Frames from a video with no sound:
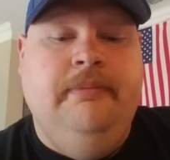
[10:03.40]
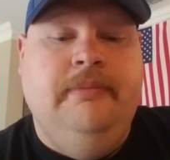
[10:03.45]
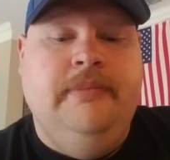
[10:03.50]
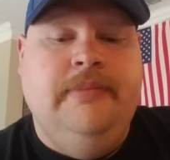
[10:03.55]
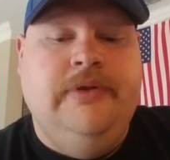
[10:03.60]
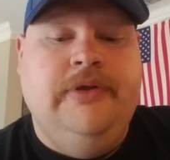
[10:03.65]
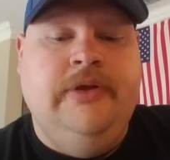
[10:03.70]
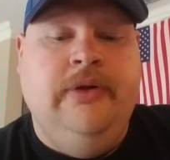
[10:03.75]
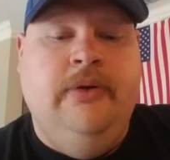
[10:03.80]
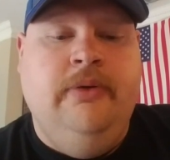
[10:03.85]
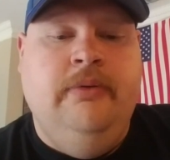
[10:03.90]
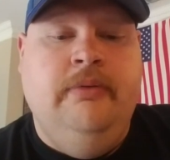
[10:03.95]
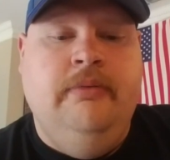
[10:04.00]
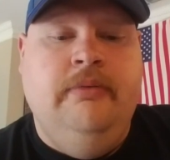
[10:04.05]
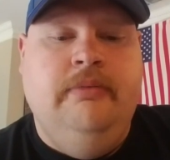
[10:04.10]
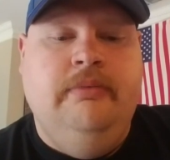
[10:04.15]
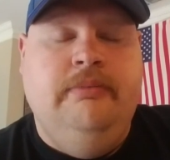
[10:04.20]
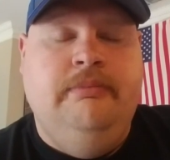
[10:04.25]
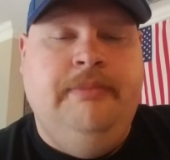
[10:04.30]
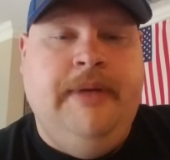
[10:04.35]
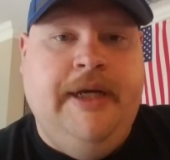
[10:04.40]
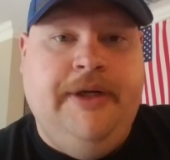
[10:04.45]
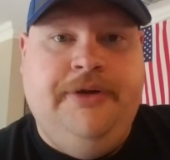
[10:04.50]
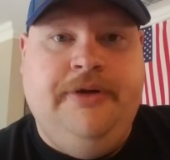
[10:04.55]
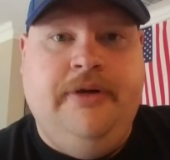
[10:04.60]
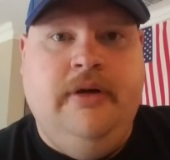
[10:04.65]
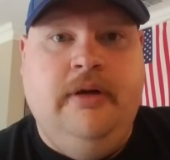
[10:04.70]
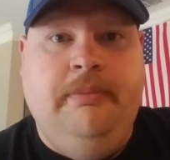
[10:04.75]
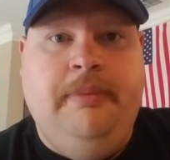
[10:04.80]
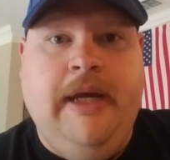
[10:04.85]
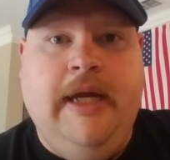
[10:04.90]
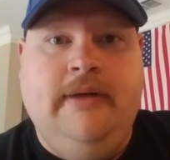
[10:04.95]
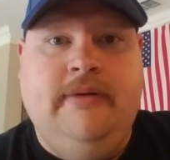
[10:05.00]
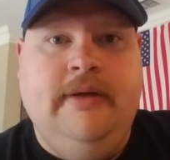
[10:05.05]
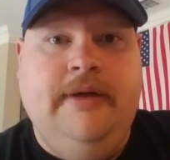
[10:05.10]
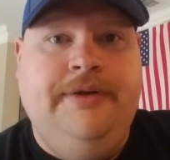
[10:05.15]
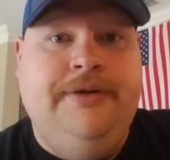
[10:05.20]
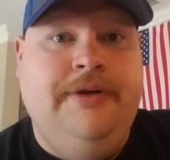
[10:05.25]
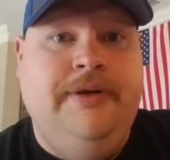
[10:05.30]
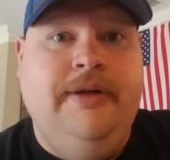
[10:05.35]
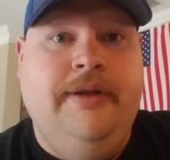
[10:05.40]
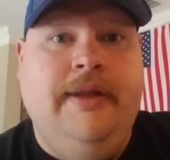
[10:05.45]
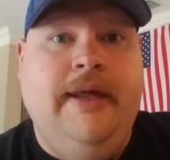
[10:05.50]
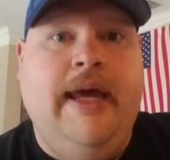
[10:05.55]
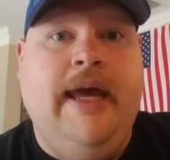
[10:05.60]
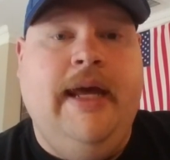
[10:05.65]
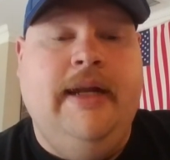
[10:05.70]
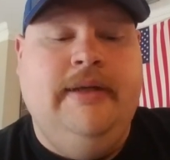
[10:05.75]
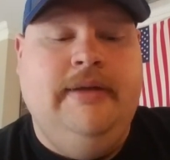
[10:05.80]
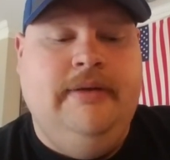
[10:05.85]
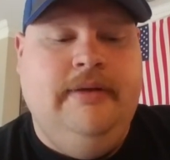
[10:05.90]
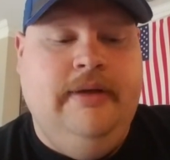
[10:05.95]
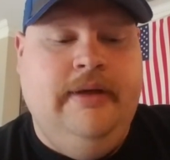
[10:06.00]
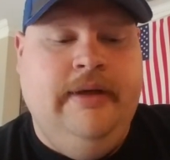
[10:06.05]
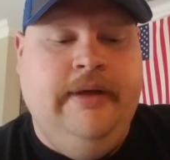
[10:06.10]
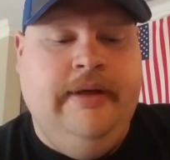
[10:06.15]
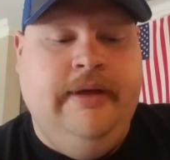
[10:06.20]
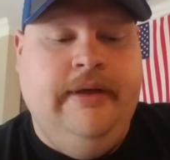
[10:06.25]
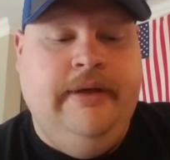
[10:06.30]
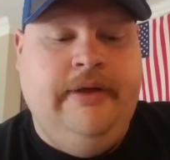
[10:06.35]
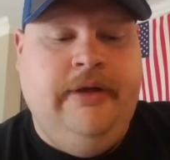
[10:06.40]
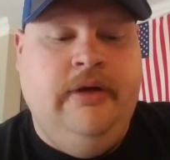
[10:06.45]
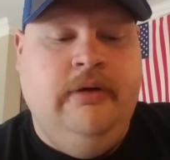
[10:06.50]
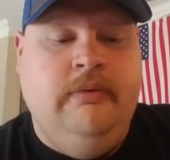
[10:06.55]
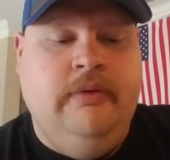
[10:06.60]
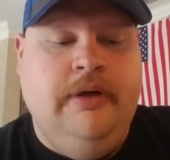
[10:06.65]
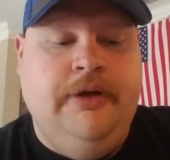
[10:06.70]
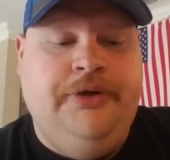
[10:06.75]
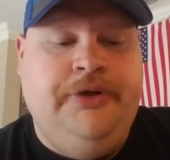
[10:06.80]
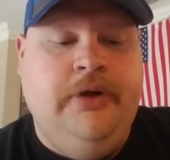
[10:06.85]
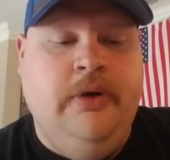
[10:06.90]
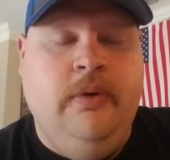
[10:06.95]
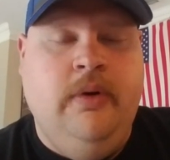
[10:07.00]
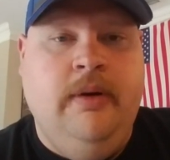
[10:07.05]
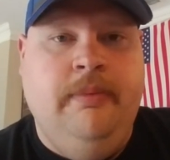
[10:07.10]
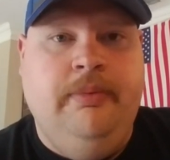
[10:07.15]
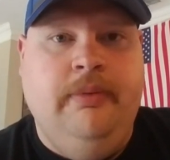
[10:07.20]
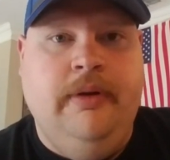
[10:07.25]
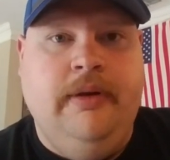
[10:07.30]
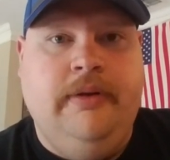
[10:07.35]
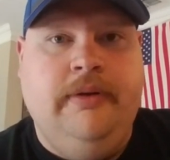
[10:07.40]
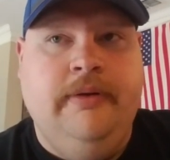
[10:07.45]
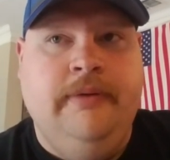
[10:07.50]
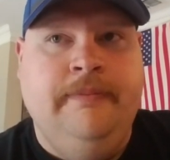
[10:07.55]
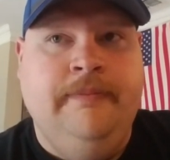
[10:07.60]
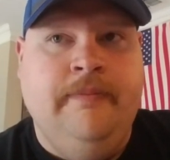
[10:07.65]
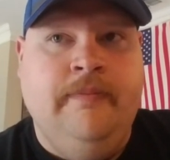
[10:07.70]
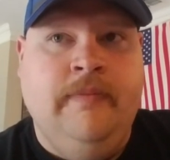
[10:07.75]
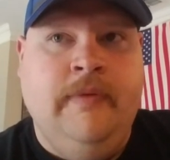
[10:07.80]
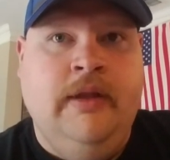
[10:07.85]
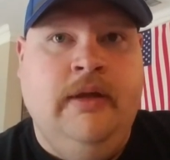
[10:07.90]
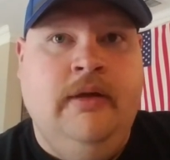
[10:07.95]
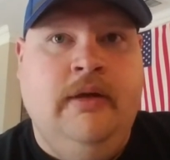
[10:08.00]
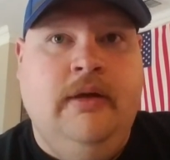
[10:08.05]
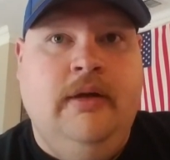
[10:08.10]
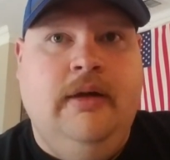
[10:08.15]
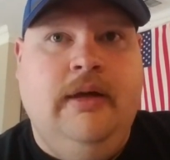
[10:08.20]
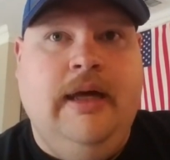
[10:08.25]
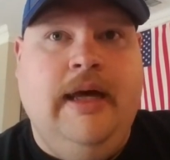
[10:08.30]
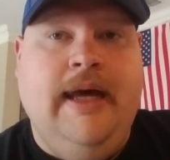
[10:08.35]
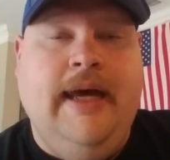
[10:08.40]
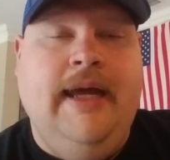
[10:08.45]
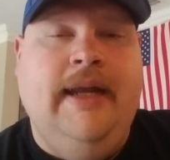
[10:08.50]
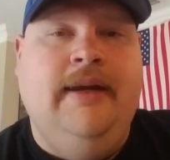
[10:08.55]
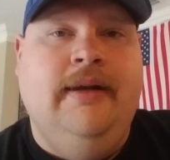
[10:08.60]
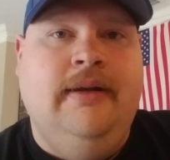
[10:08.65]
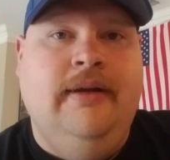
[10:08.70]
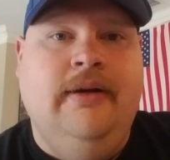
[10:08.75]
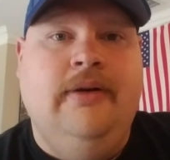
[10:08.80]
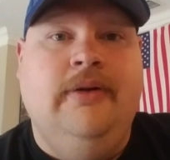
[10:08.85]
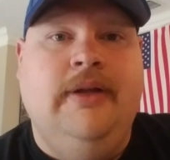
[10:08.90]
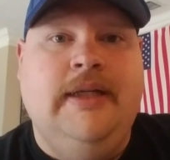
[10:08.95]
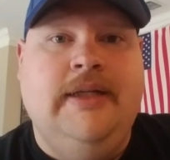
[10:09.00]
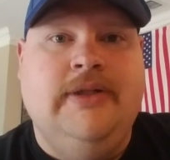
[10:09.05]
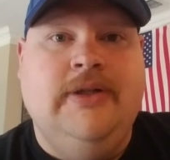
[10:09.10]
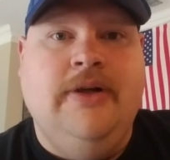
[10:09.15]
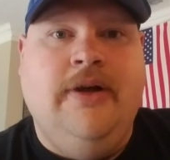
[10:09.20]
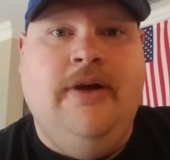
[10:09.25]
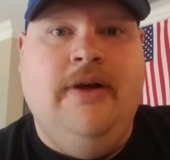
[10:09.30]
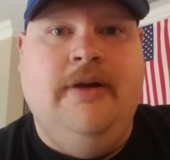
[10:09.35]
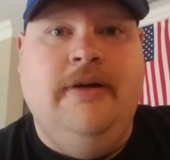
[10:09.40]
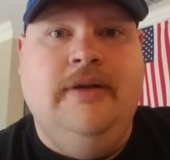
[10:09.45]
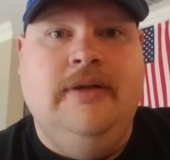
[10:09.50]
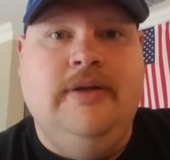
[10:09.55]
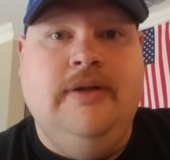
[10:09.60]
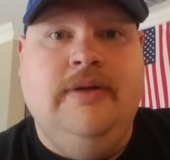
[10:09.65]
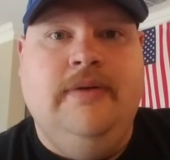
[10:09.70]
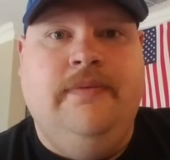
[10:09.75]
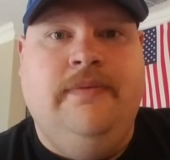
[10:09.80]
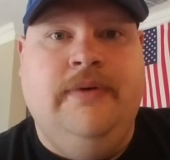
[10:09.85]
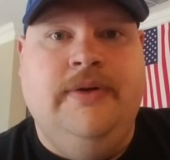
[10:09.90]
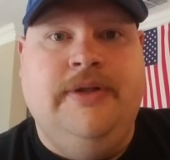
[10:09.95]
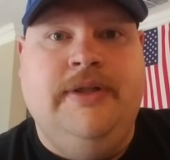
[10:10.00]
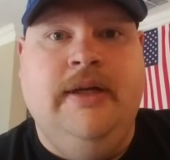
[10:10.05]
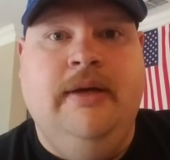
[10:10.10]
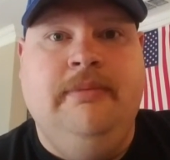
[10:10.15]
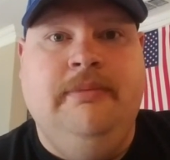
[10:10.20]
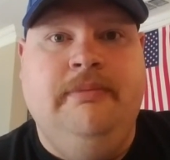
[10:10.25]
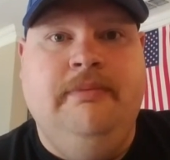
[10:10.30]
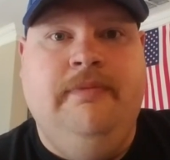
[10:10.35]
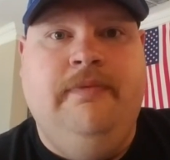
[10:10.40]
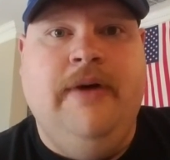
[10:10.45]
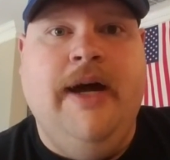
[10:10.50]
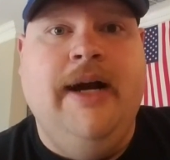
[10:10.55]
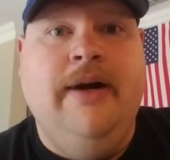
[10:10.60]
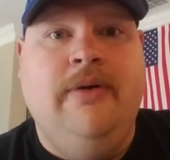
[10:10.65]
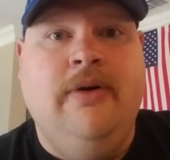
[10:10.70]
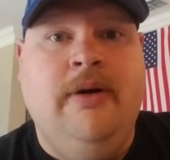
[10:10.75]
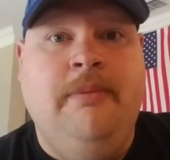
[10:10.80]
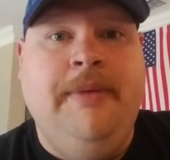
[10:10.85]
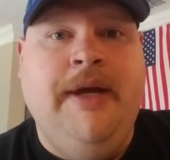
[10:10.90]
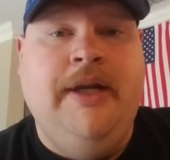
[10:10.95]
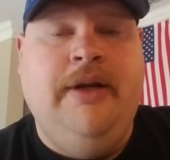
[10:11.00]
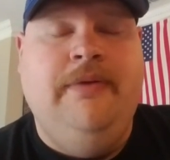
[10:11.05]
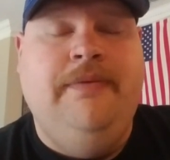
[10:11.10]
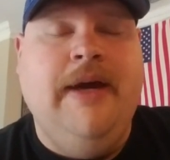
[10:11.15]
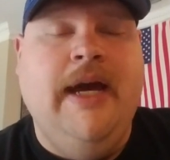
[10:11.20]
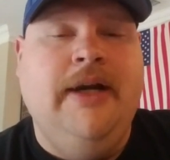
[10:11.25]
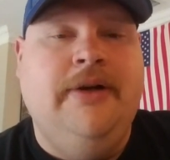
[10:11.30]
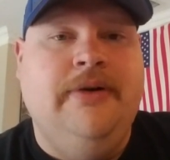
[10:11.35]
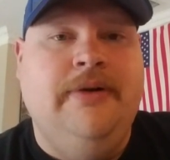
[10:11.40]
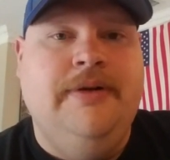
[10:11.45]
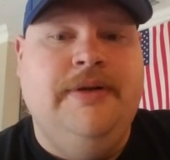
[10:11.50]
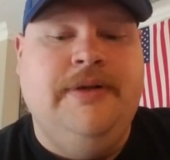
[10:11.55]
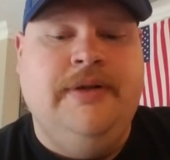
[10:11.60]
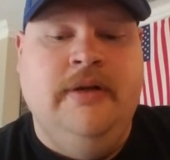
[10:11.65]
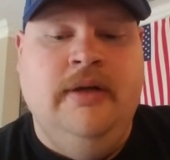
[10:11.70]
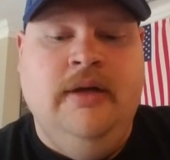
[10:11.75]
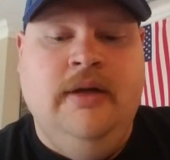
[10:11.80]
So make sure to pay attention to that. You don't want to show up with, I literally saw for some firearm manufacturers,